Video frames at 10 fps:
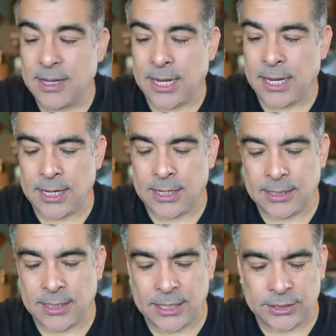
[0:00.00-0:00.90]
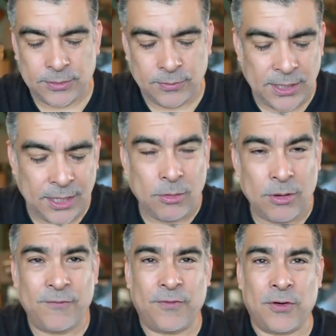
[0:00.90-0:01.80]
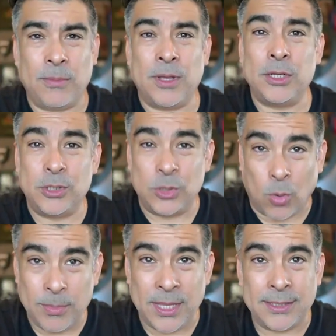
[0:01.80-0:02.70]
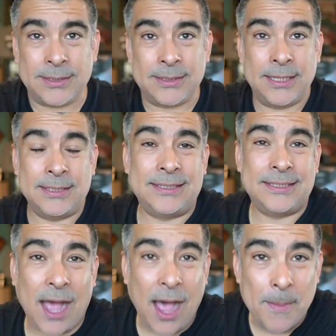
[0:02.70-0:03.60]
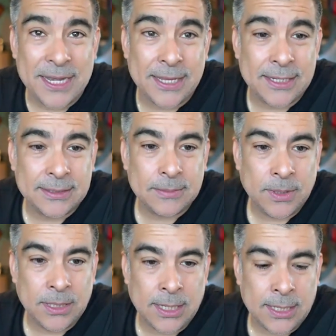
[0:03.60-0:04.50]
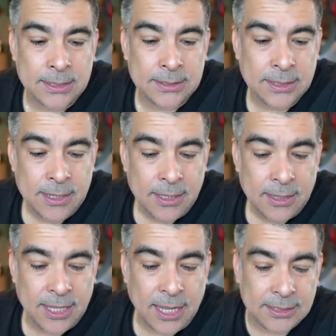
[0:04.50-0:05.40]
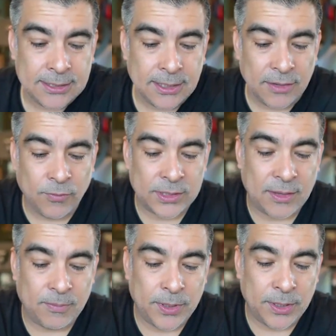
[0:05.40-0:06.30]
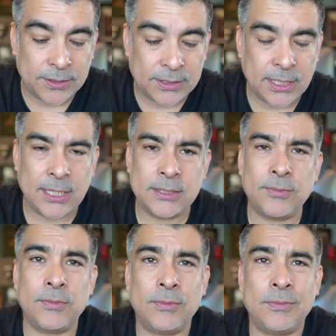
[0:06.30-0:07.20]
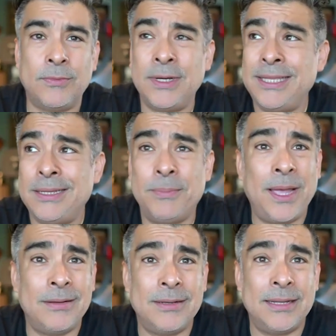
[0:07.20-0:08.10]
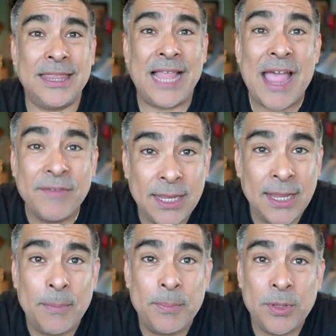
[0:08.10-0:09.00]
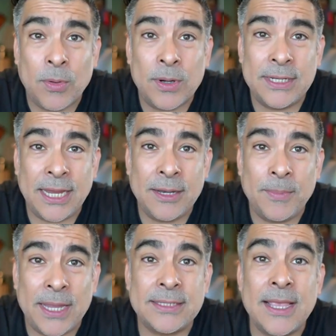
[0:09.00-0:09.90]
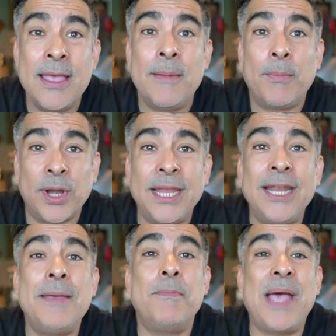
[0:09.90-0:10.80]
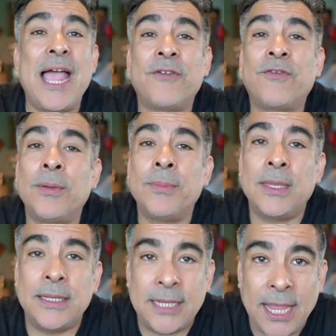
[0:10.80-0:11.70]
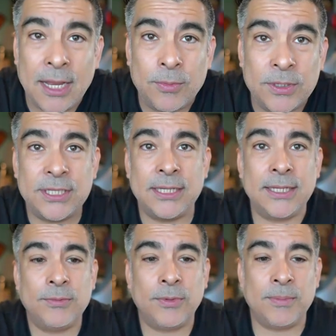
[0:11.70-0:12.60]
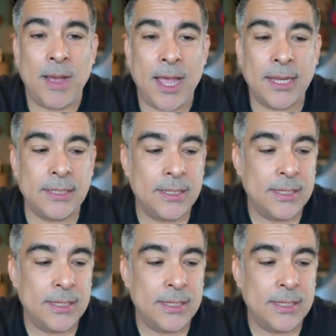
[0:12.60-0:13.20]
and it's really going from dormant to dominant because the idea of what they built is really about livening up your database, bringing it back from the dead, which they did with mine.